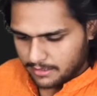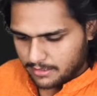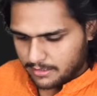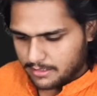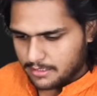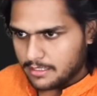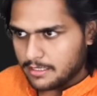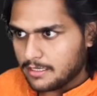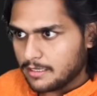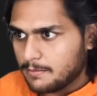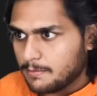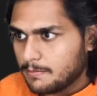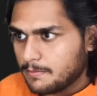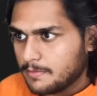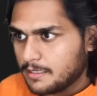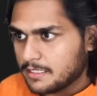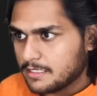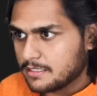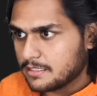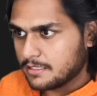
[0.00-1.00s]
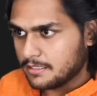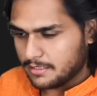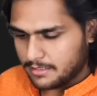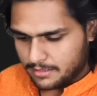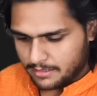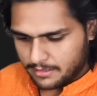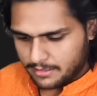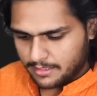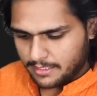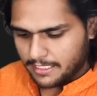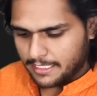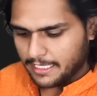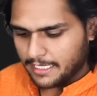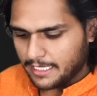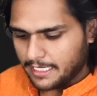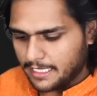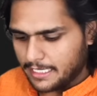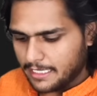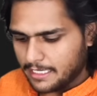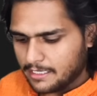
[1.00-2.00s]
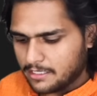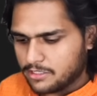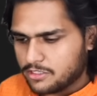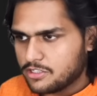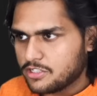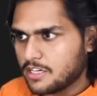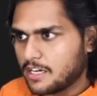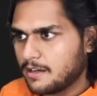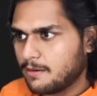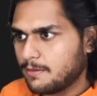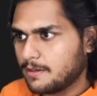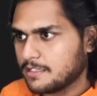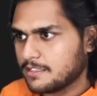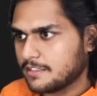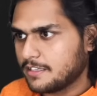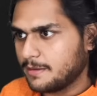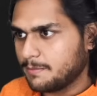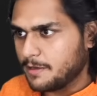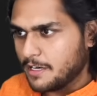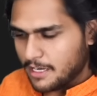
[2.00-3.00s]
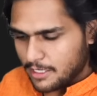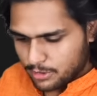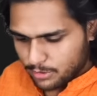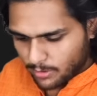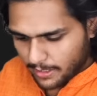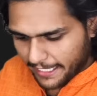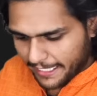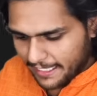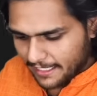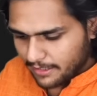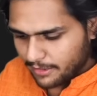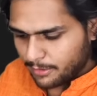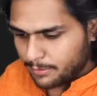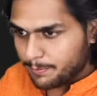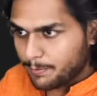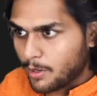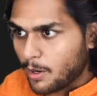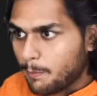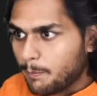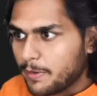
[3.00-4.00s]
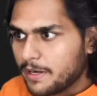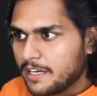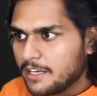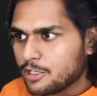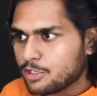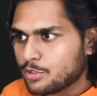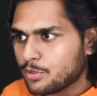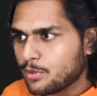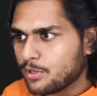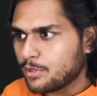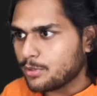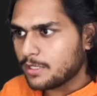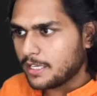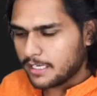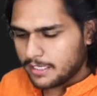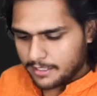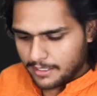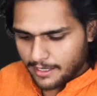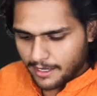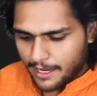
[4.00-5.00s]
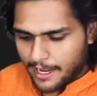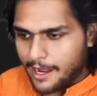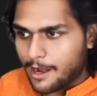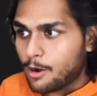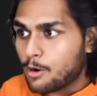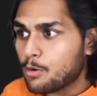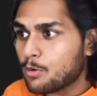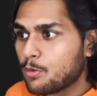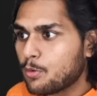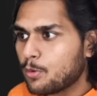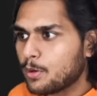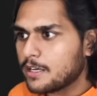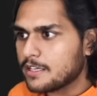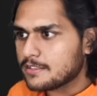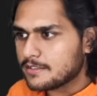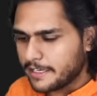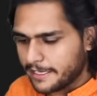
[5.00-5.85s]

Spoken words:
Namaste JavaScript. So I'll properly show you that how code is